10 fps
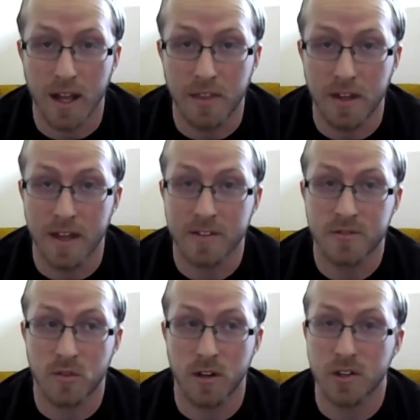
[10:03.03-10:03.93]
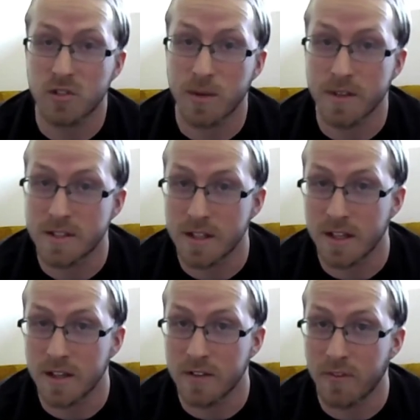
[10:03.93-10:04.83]
atheist or an extremist
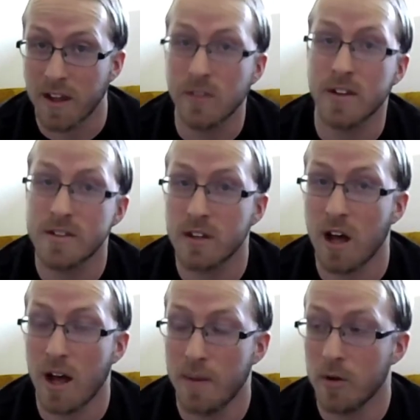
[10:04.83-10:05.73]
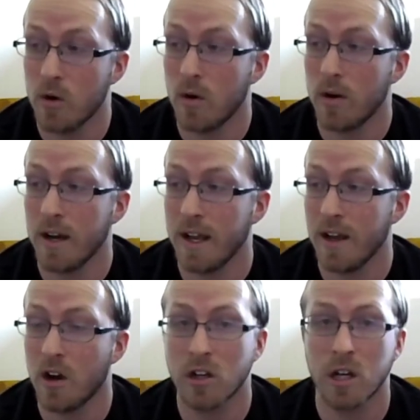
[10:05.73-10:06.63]
in the faith of Islam or a
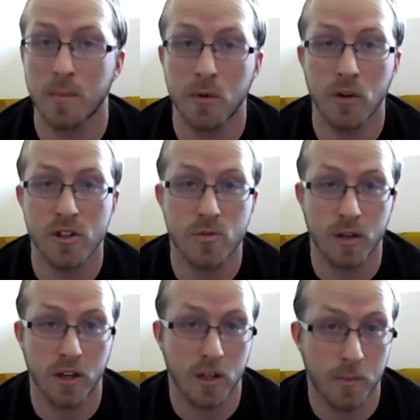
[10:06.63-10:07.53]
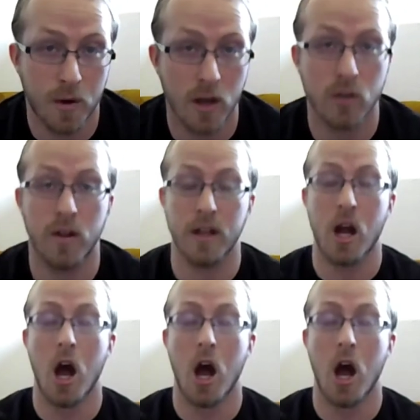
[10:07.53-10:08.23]
hardcore Buddhist when you're in the park going